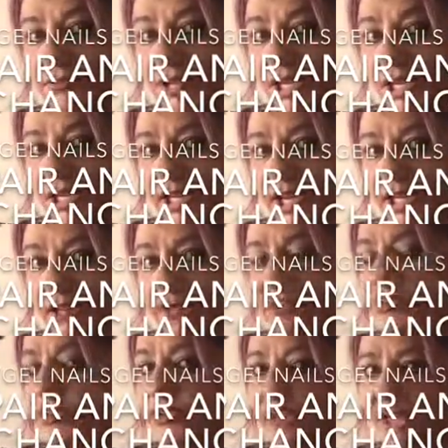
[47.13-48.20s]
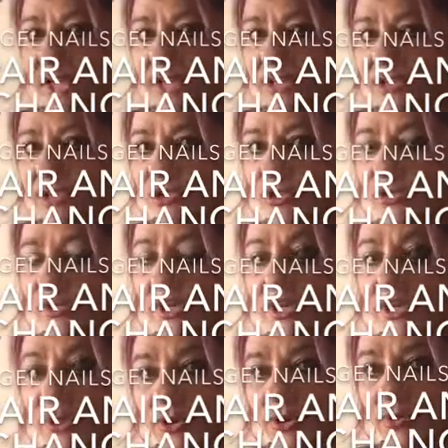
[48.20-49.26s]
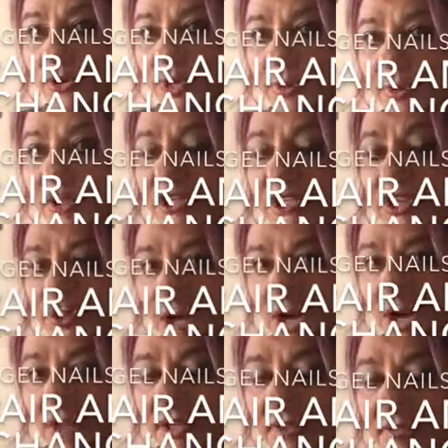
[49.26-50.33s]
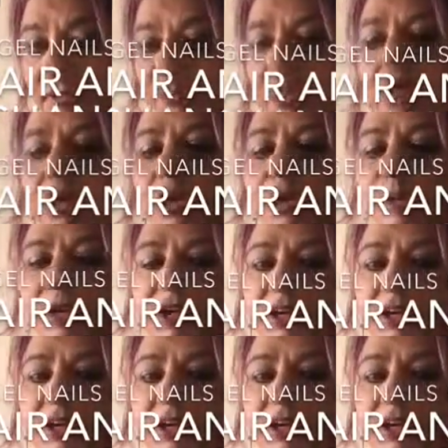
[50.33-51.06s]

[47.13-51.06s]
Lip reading: nail, so that I can do a new nail polish on all of them, but